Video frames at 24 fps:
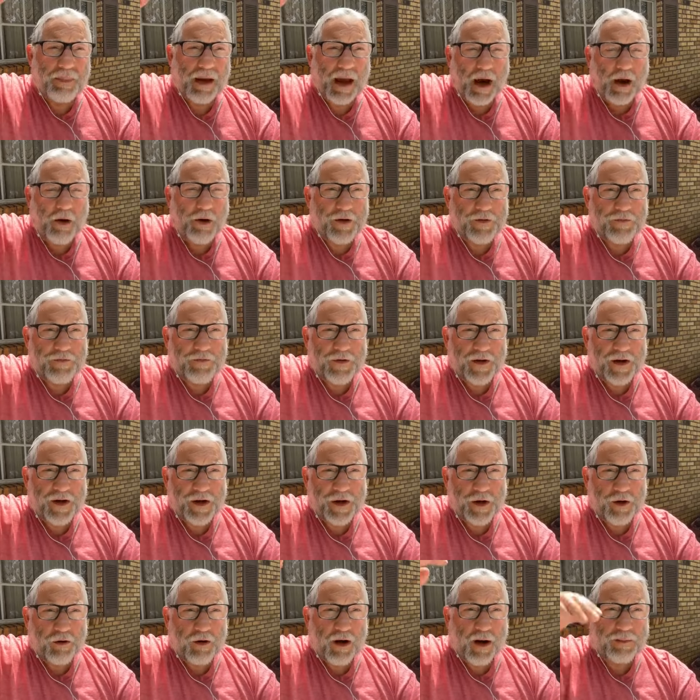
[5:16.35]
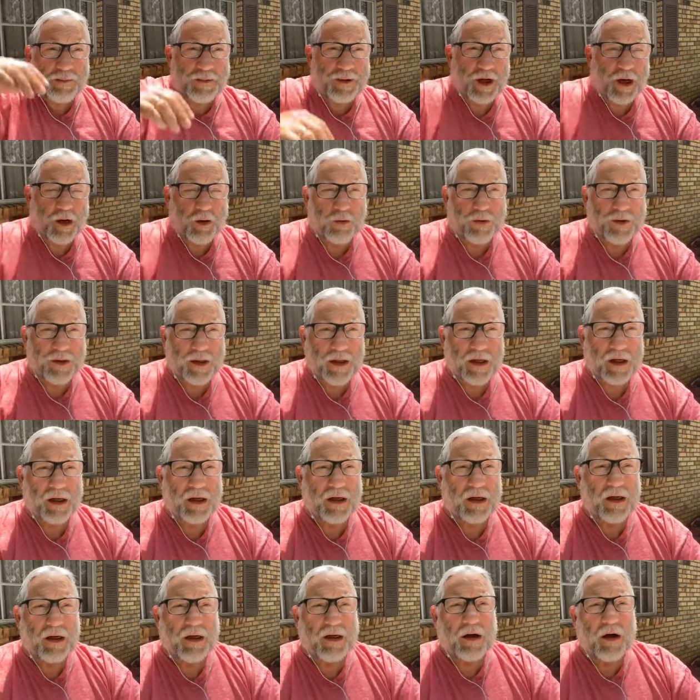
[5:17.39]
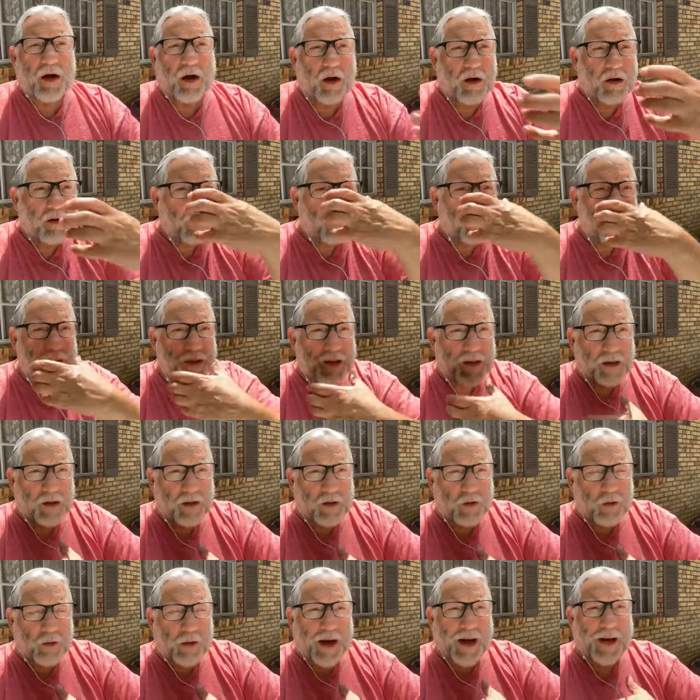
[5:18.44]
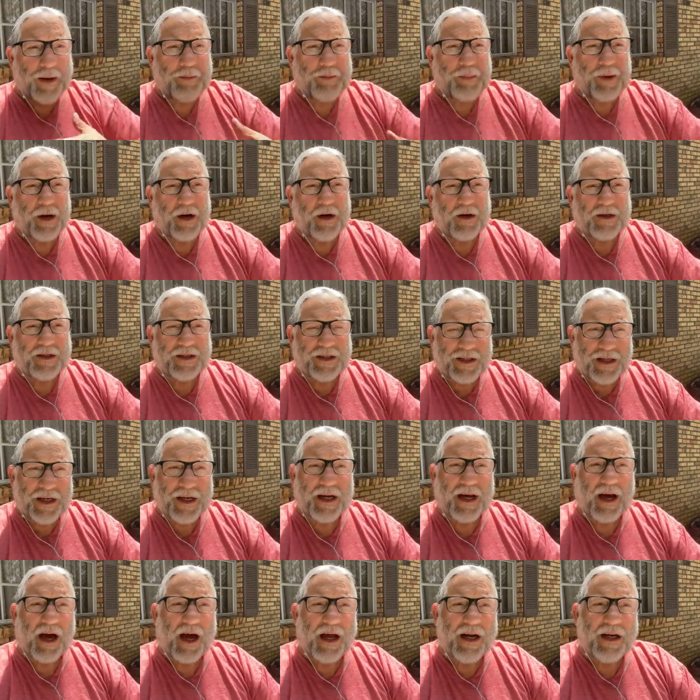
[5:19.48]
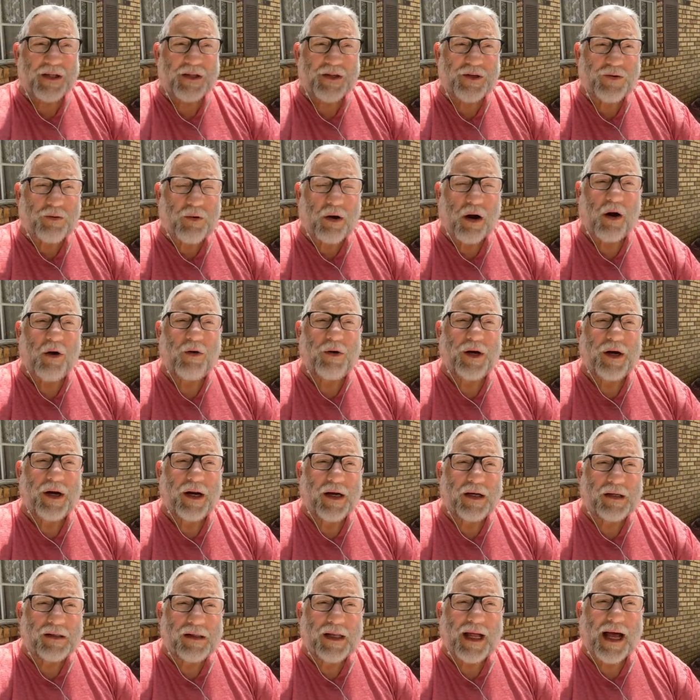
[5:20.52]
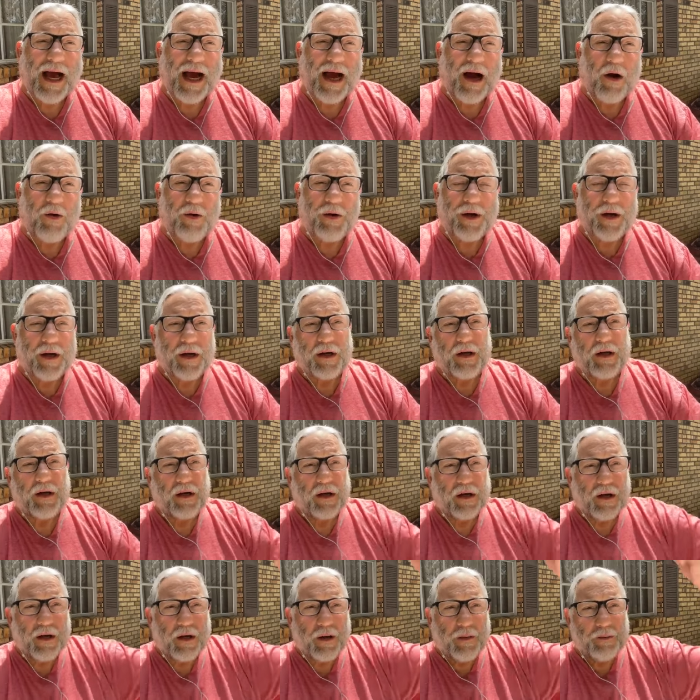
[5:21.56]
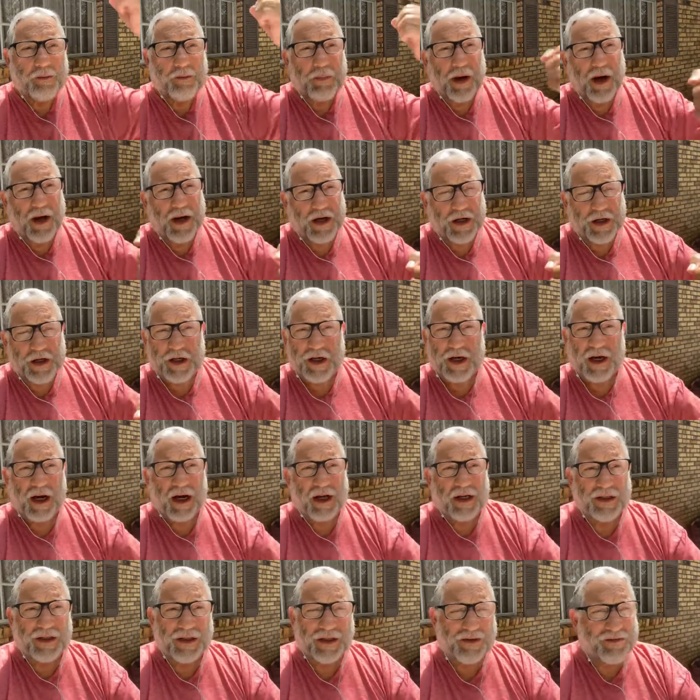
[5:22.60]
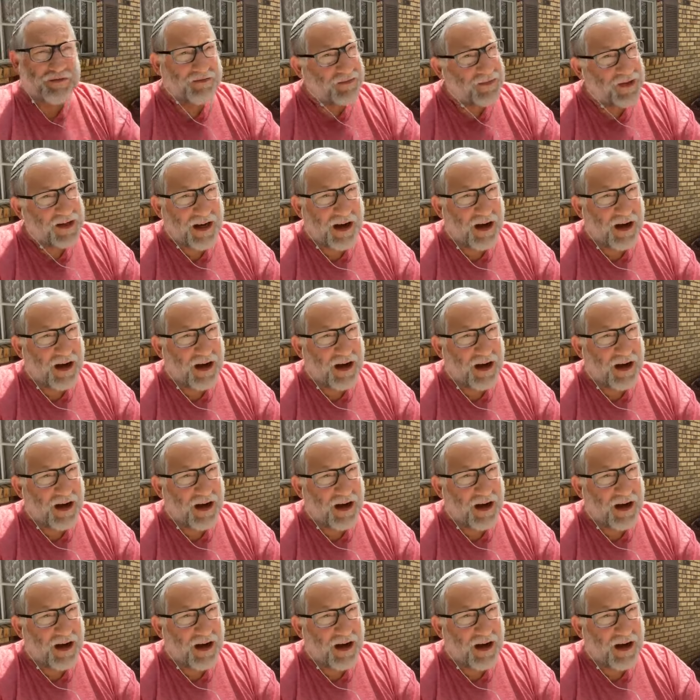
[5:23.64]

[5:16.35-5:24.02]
parent figure up there with the with the gray beard sitting on his throne in a cloud punishing us.